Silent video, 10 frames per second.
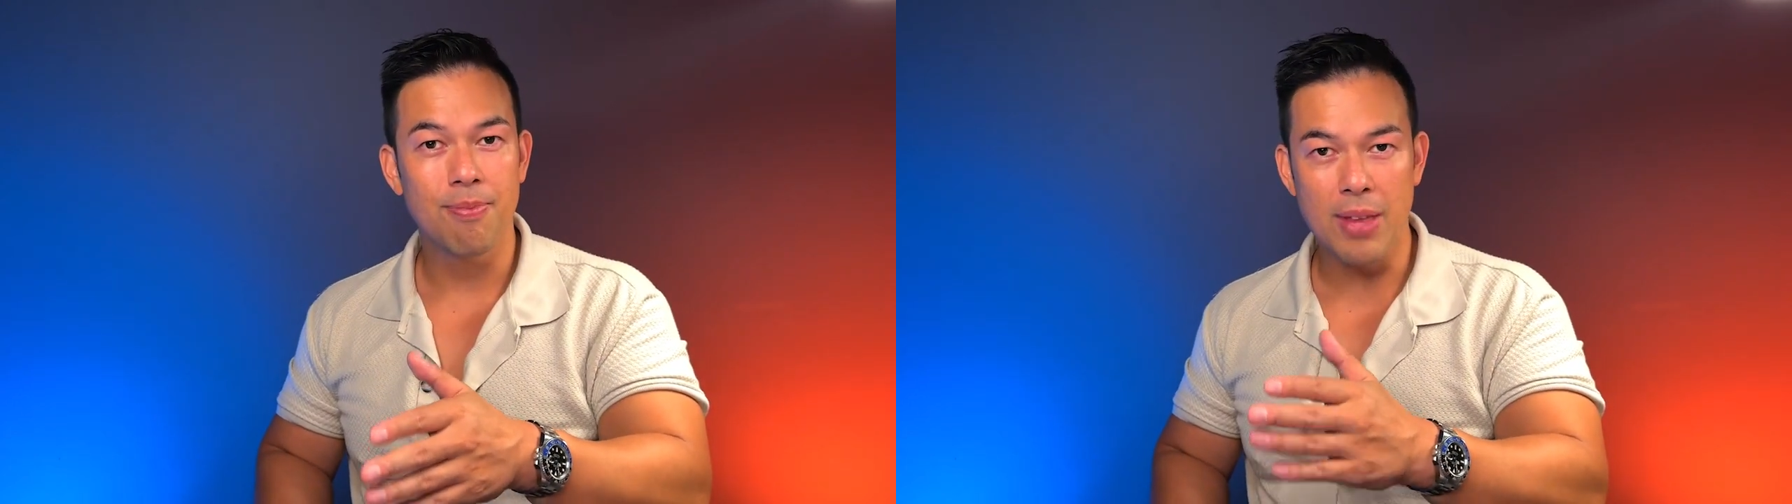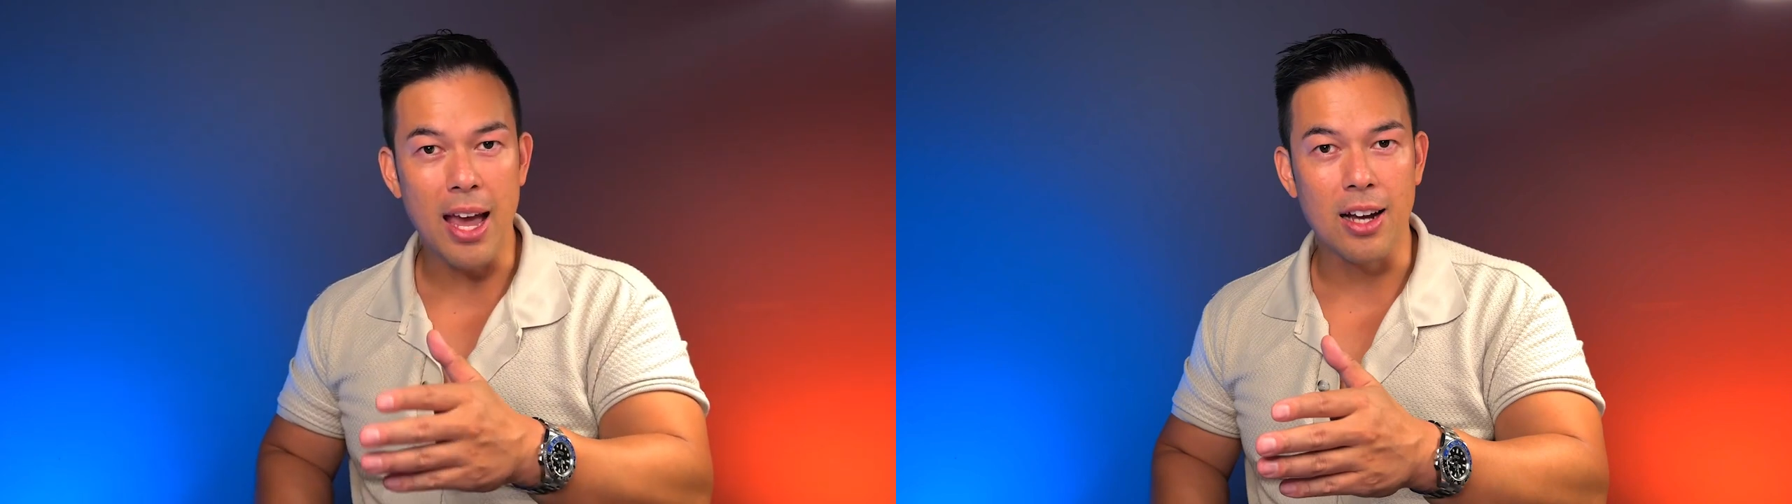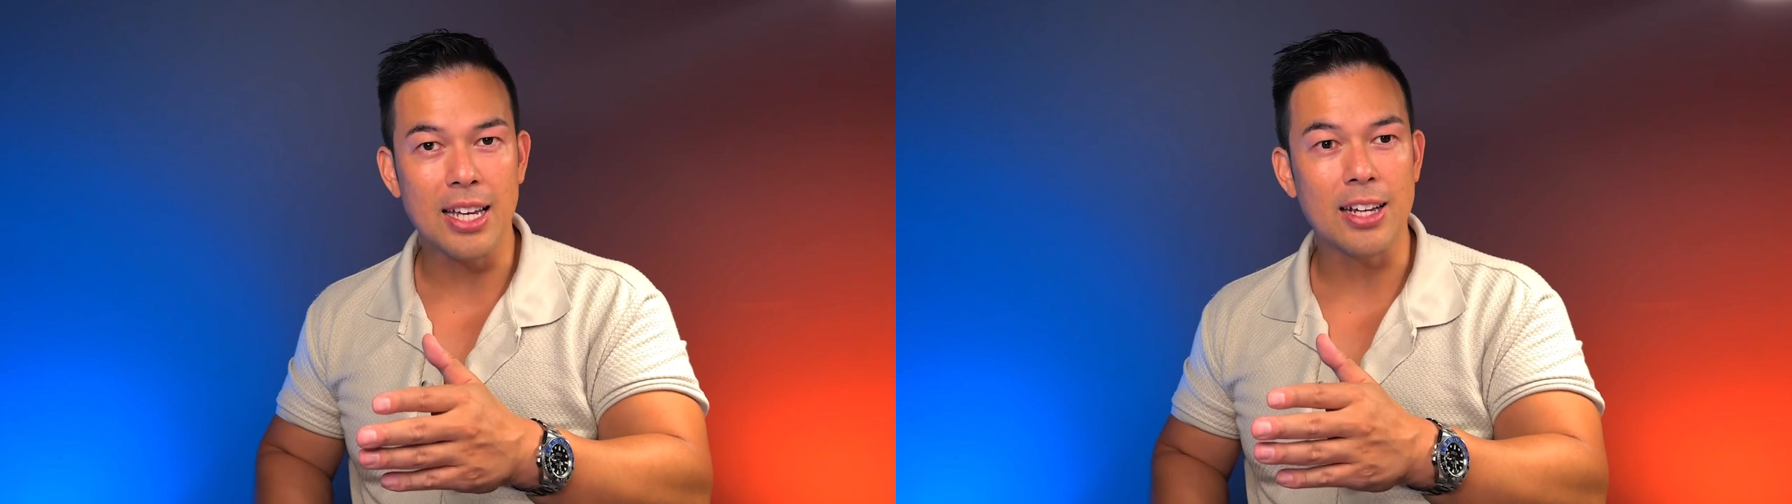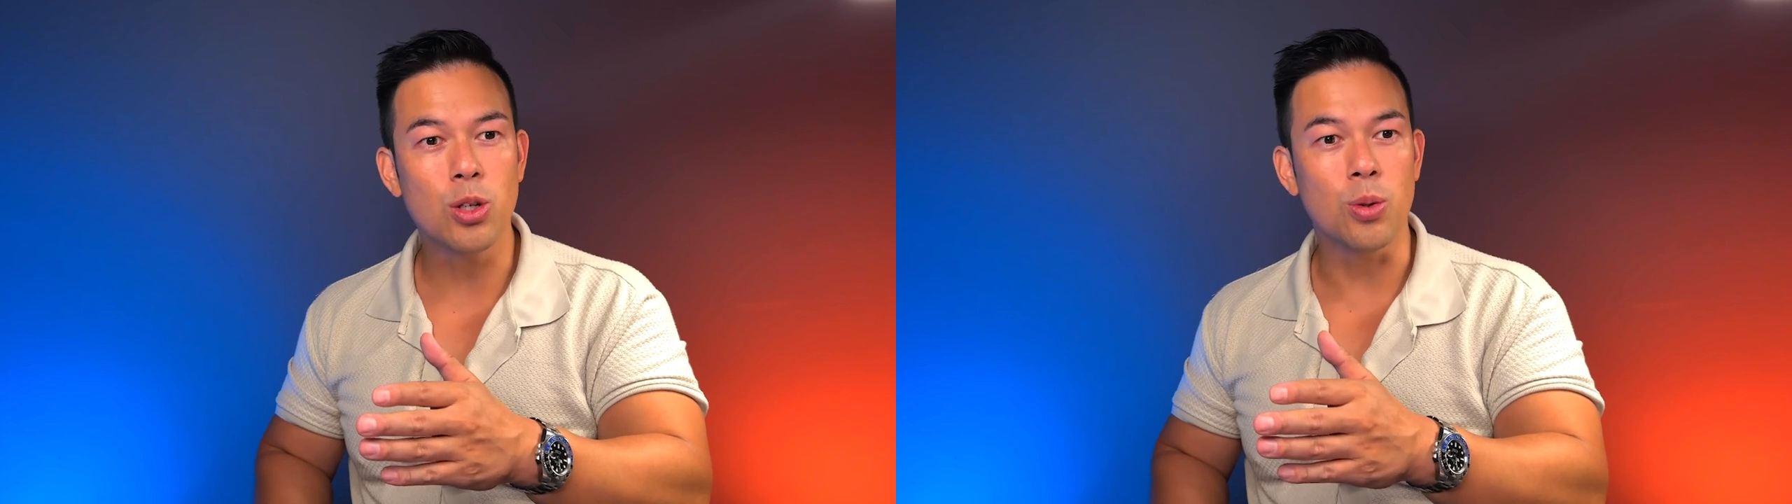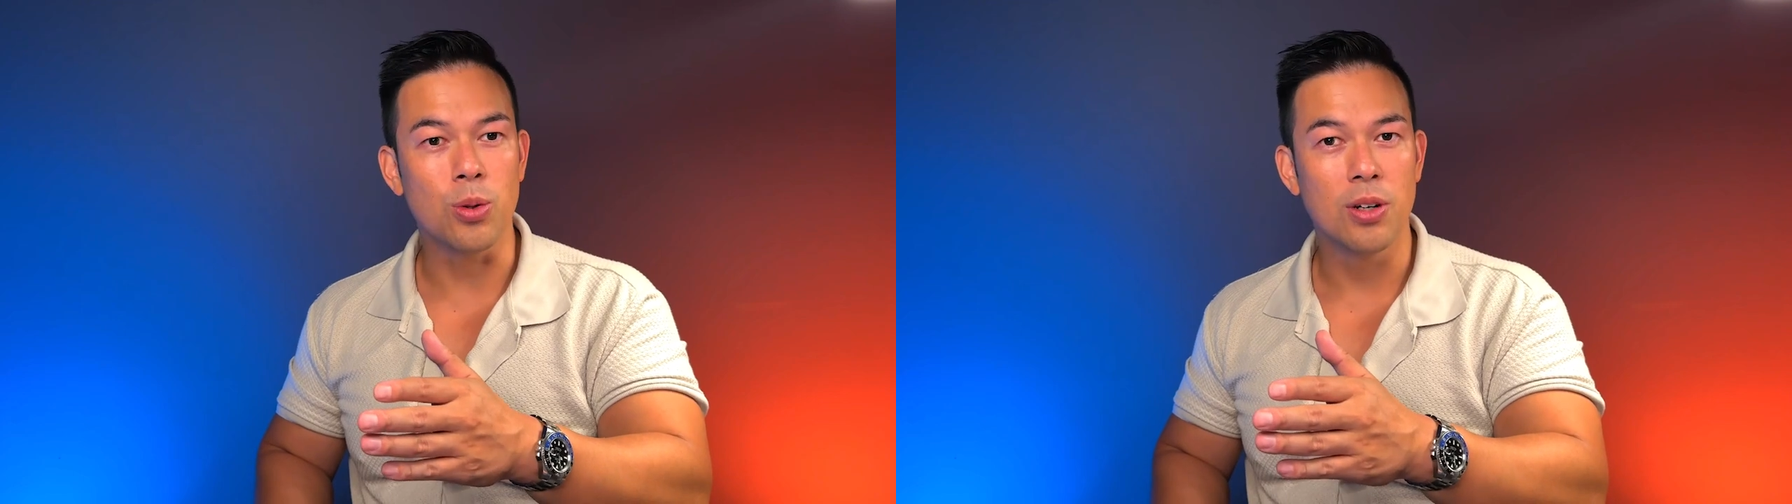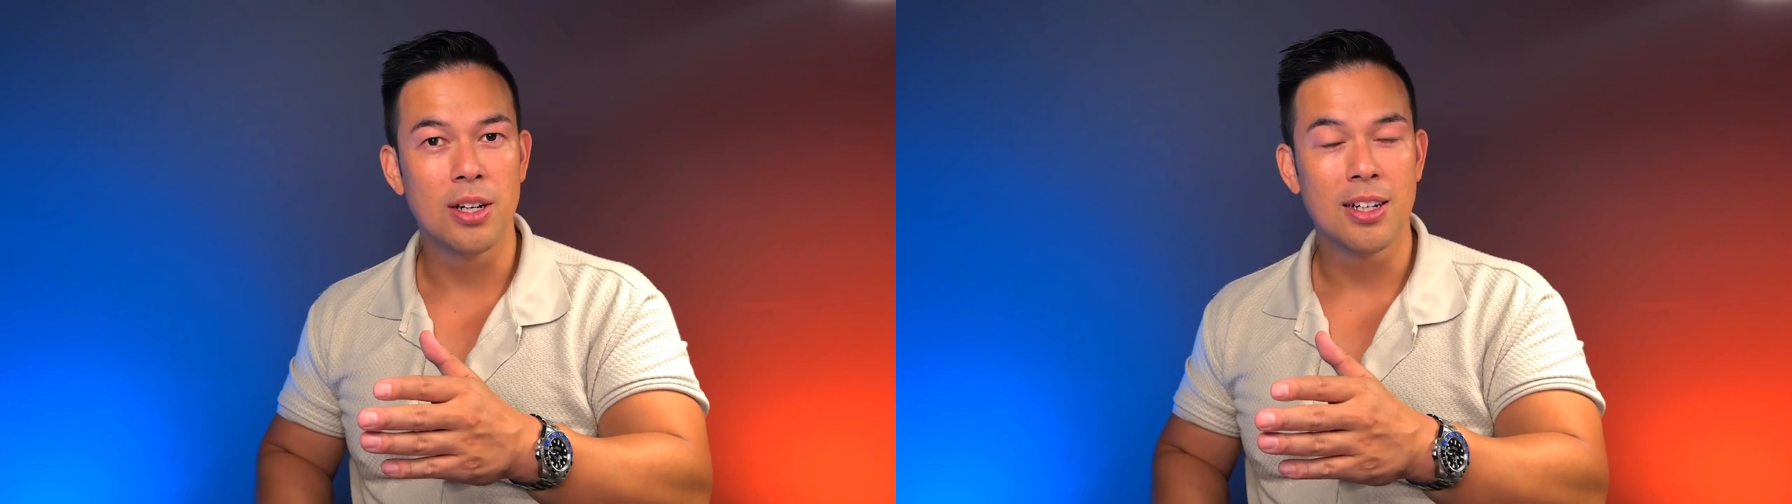Yeah. Okay, cool.